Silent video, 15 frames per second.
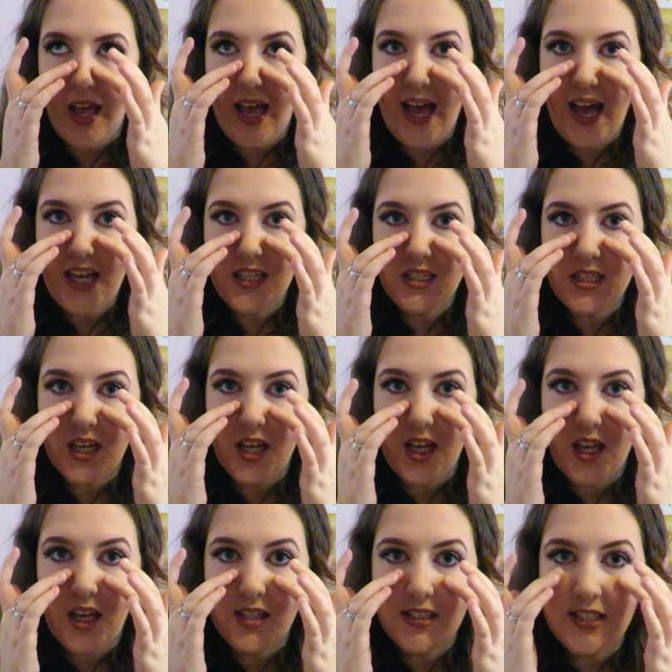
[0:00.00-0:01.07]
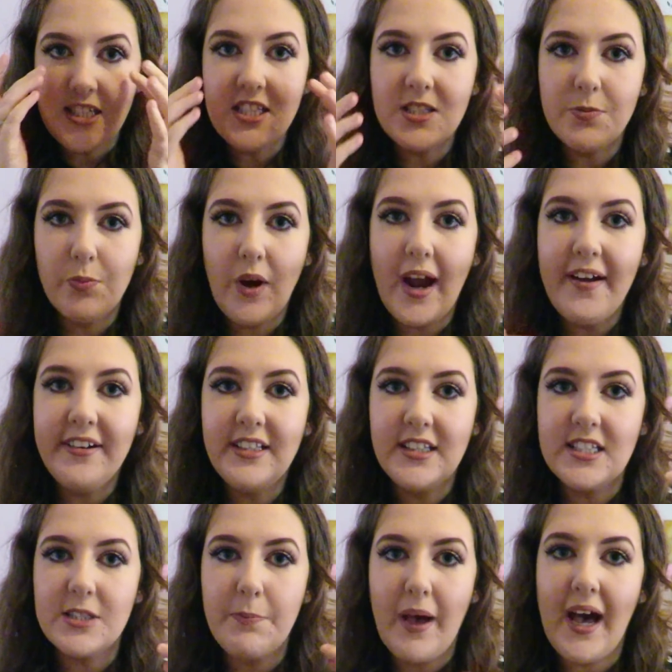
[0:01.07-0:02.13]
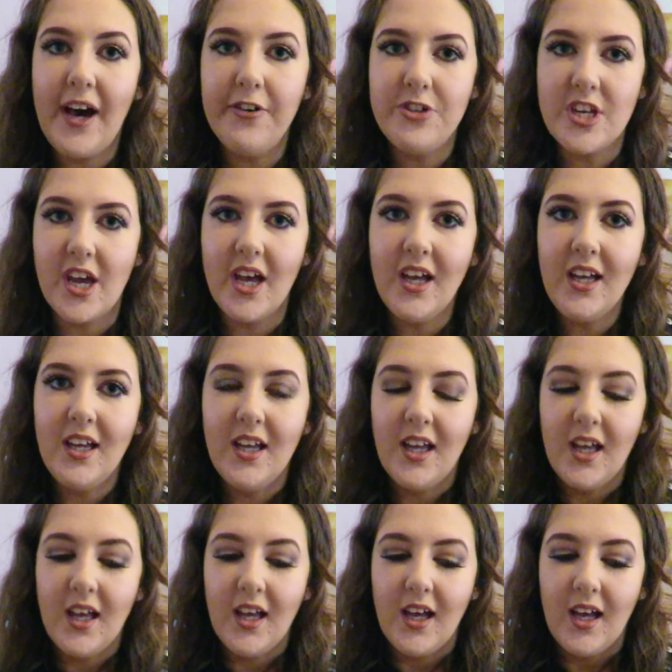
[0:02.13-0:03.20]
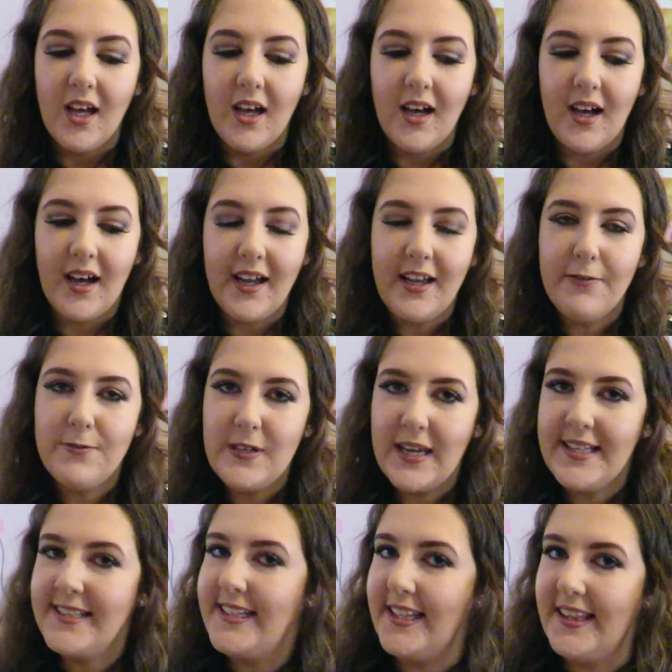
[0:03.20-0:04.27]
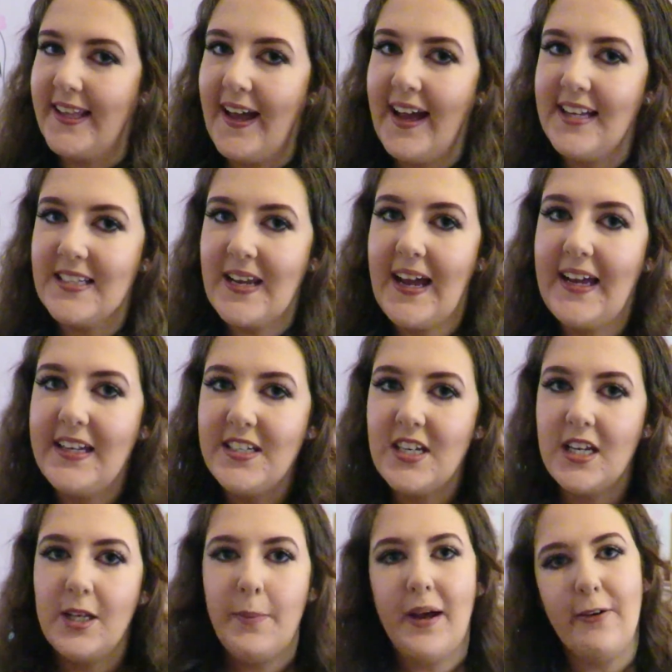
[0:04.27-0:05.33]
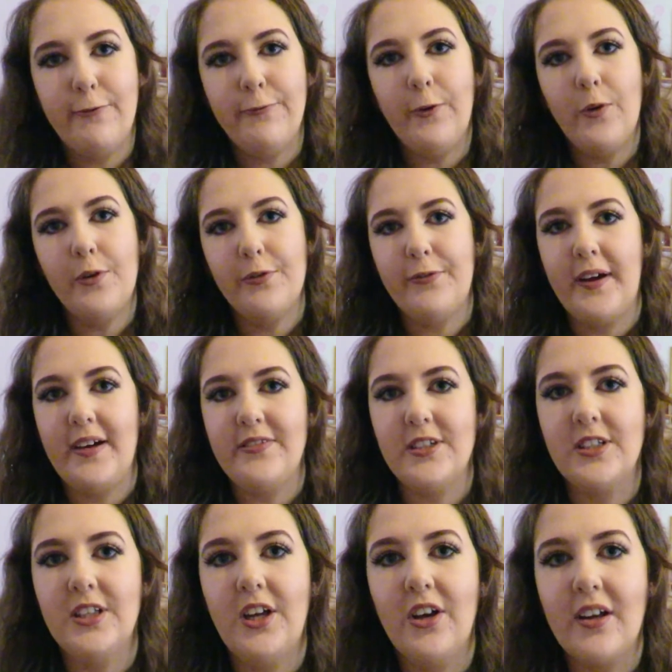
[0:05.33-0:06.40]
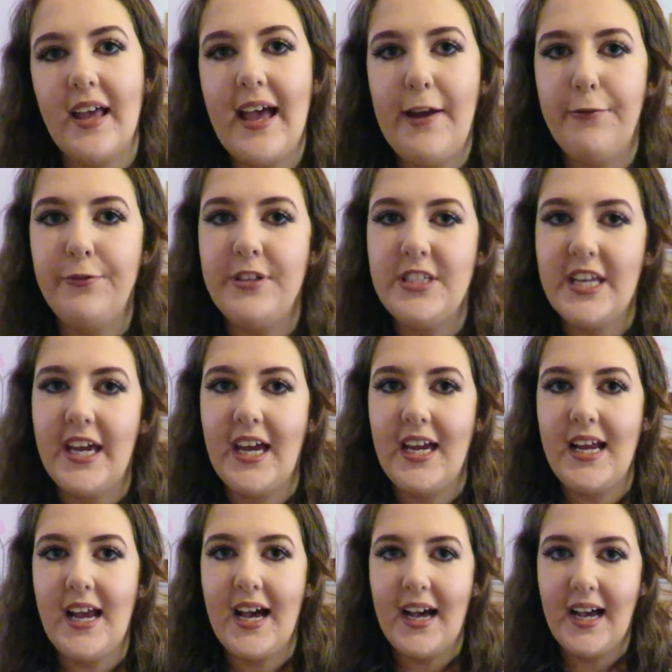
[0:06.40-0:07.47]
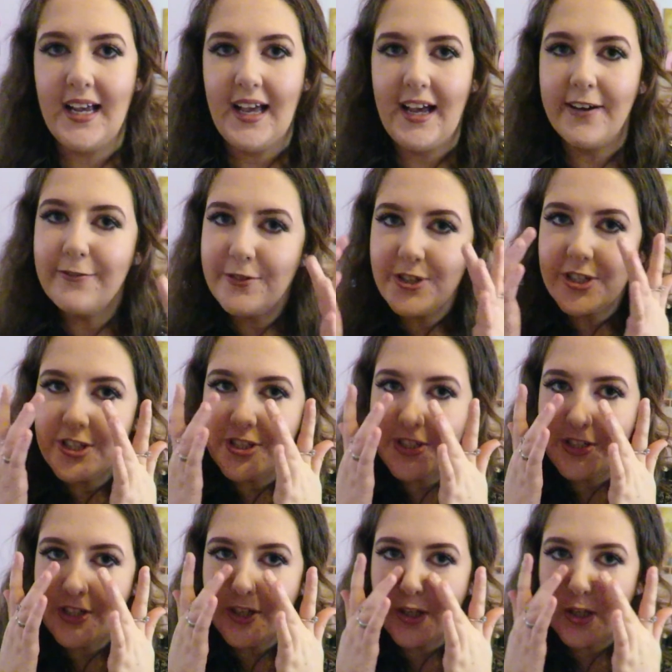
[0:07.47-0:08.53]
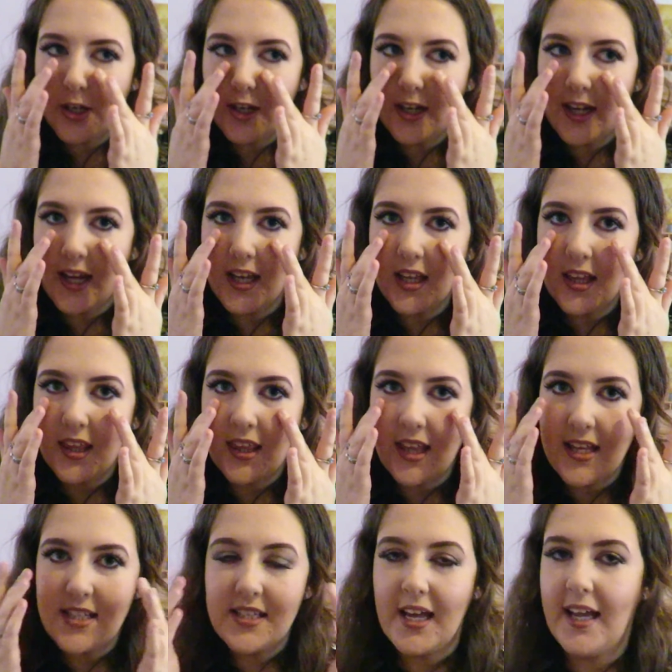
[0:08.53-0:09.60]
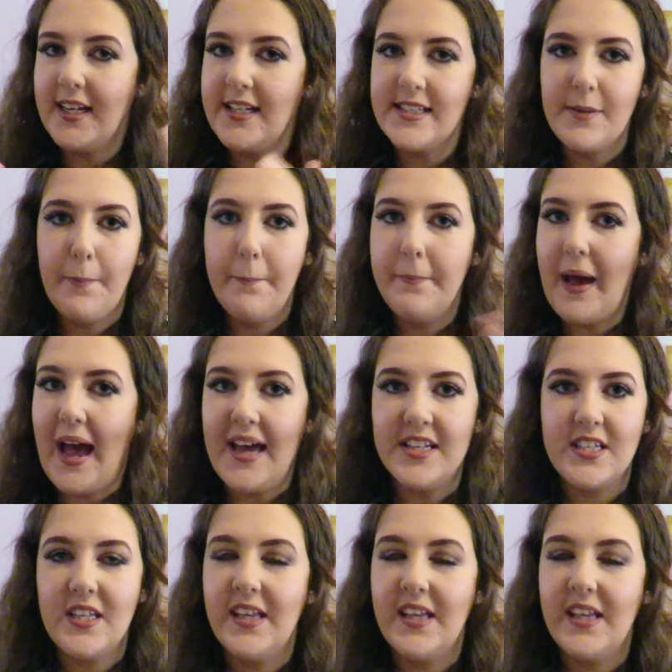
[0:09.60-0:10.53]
And since wearing this powder, I have tested that, and at about 4 or 5 o'clock every day, I have just gone like this and it's matte.